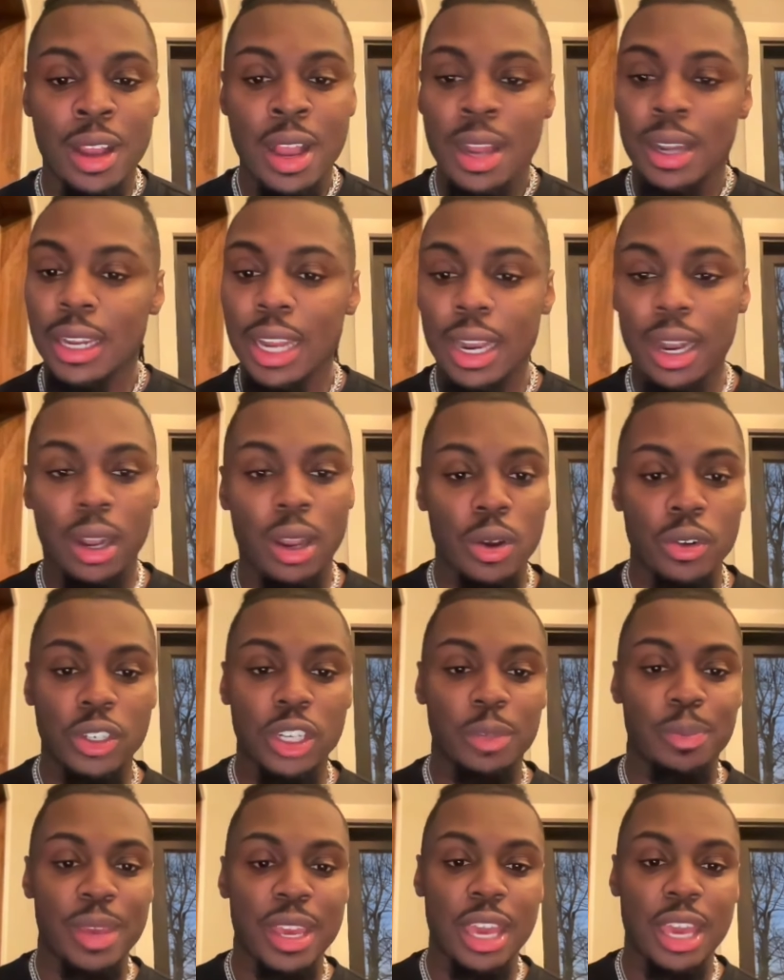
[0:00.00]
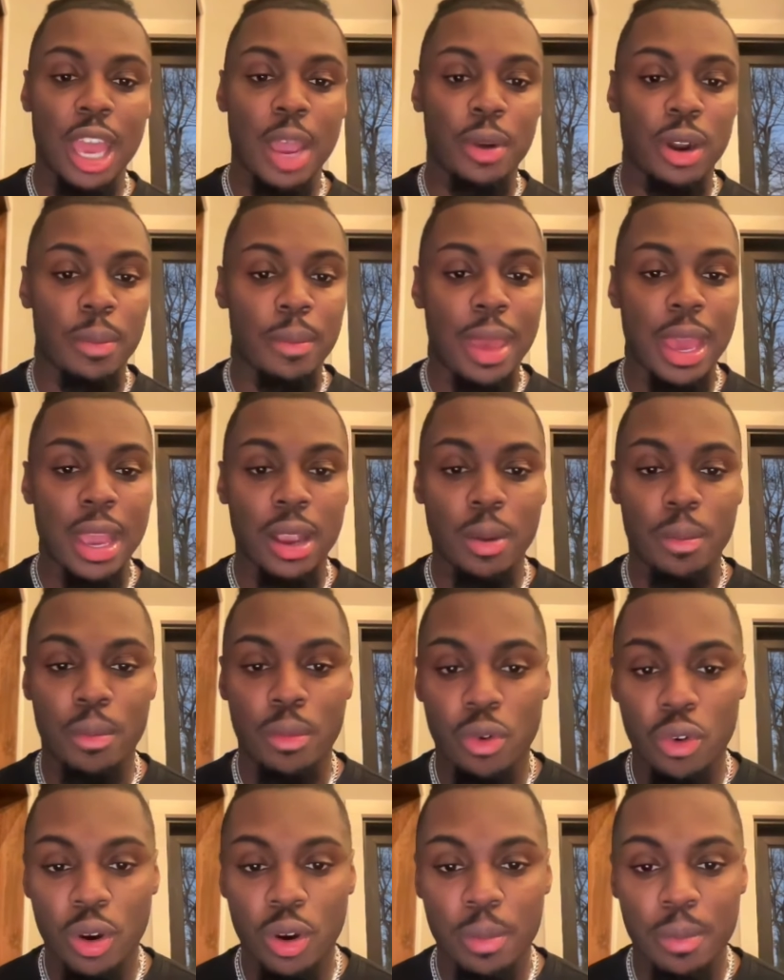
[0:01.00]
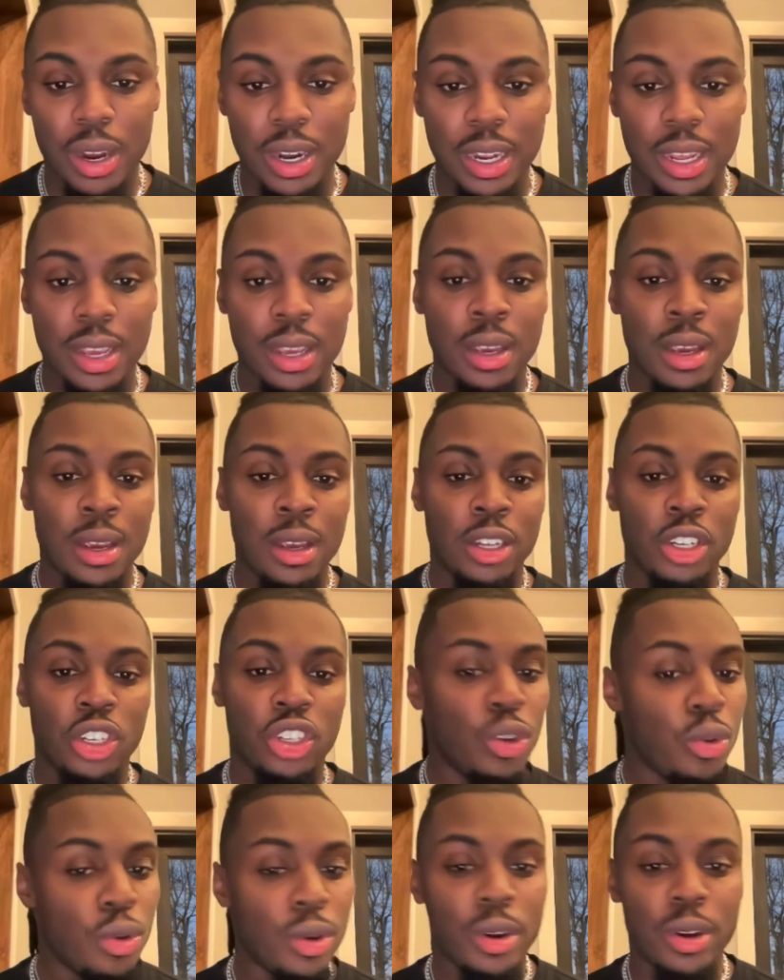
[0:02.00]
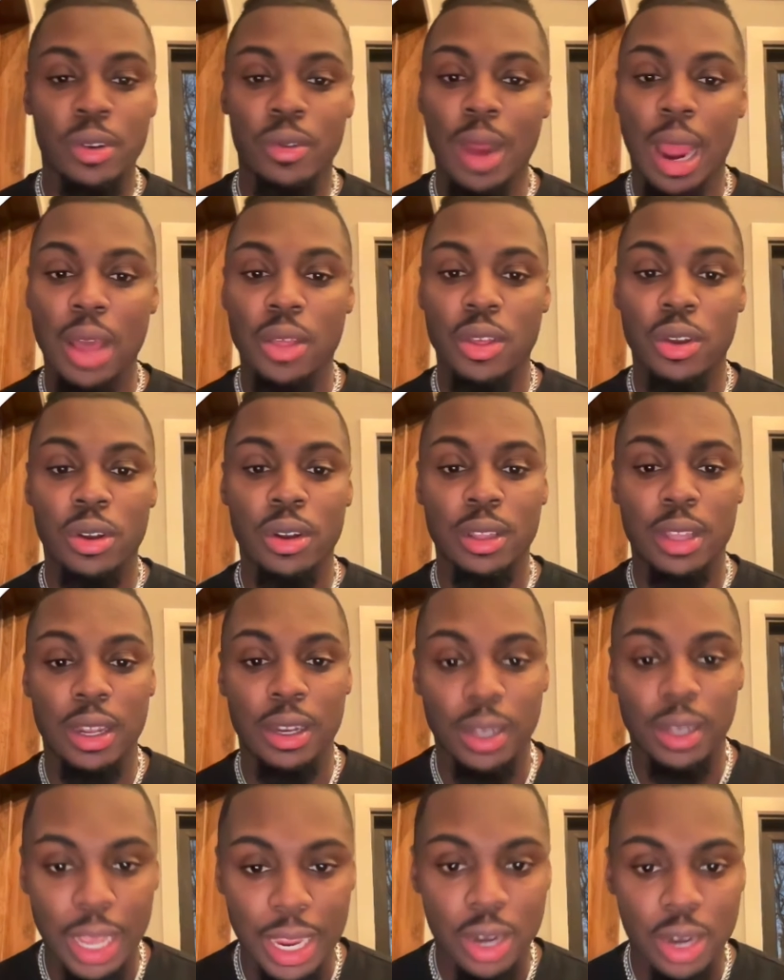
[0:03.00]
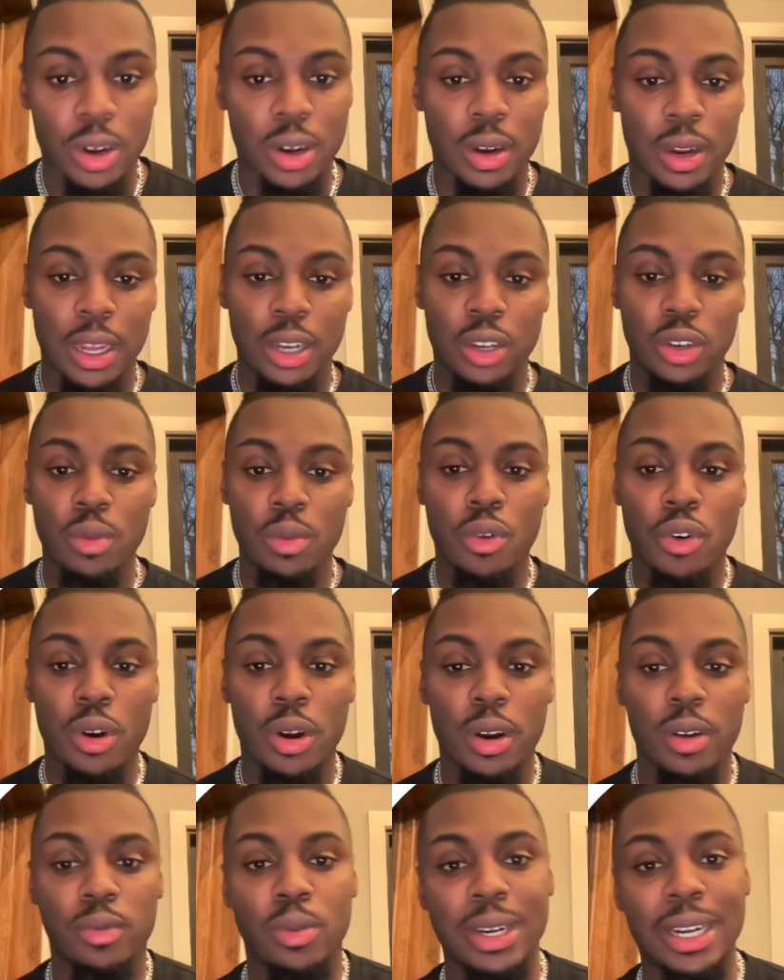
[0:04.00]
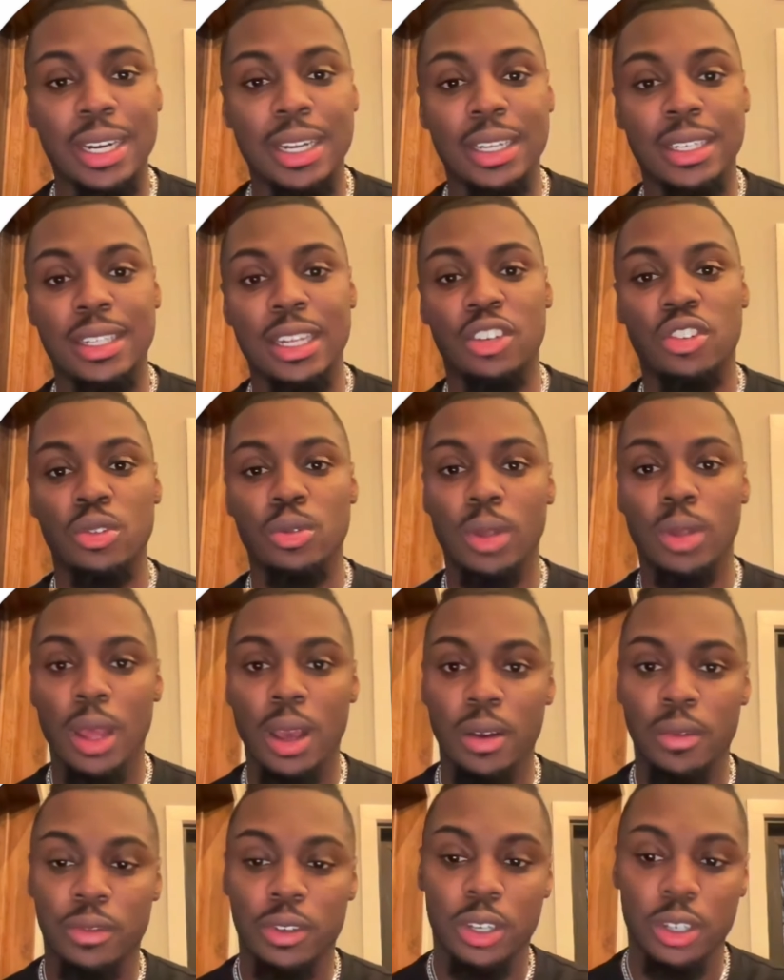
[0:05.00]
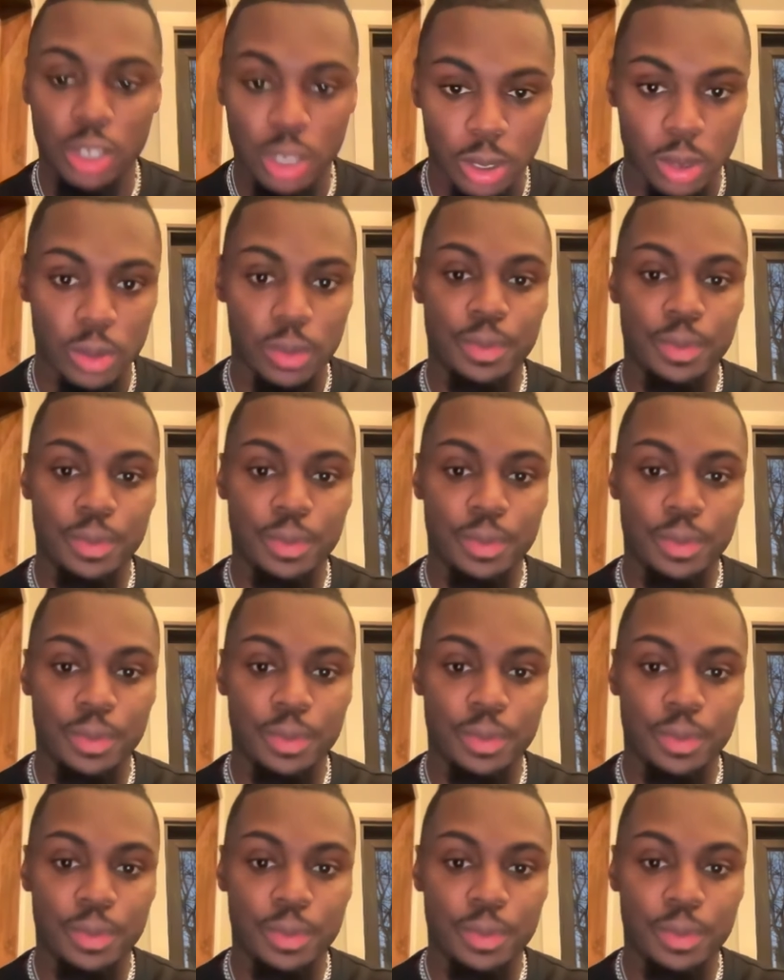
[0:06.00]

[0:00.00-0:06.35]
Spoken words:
let alone just being able to make more money sooner rather than later and do more of what it is that you love to do.